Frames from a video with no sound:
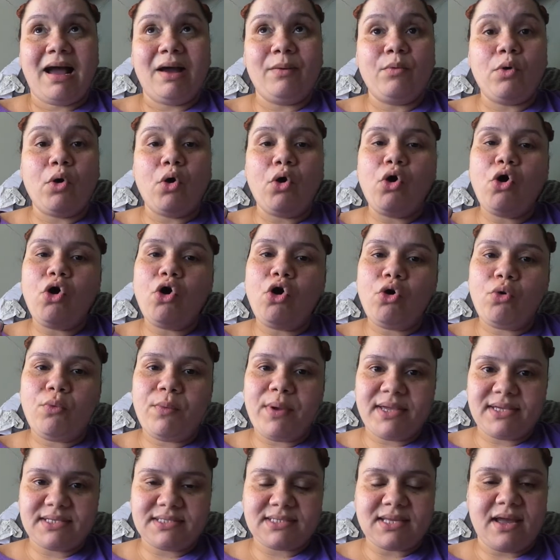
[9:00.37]
I will
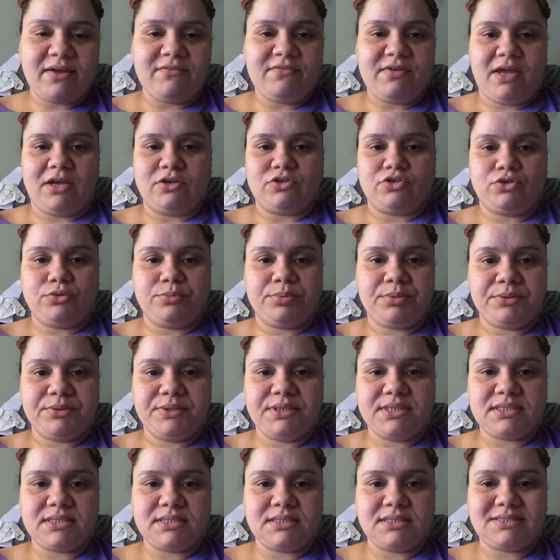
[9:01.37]
always have
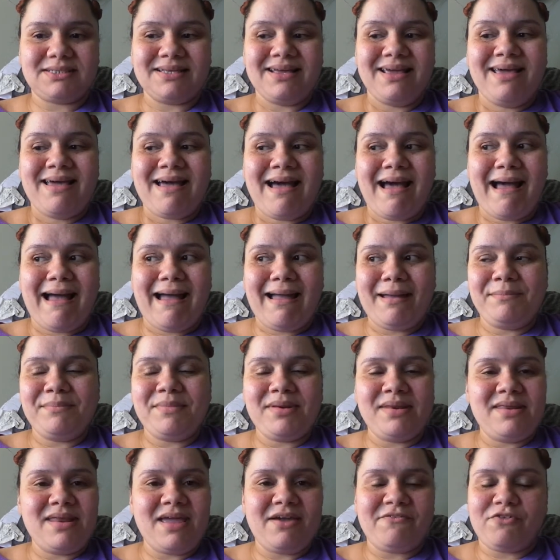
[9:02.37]
gastroparesis.
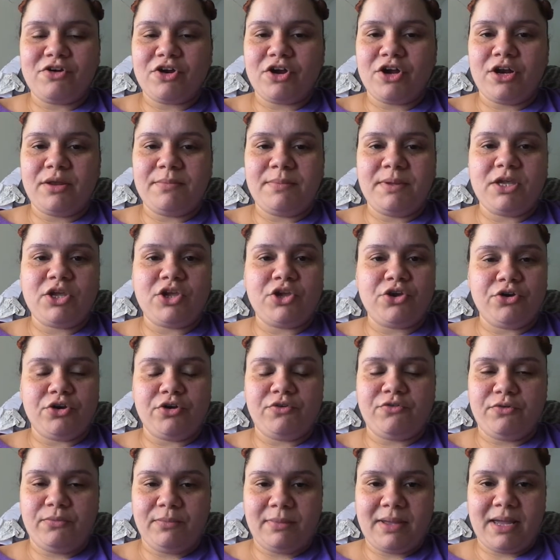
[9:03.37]
I'm never going to be cured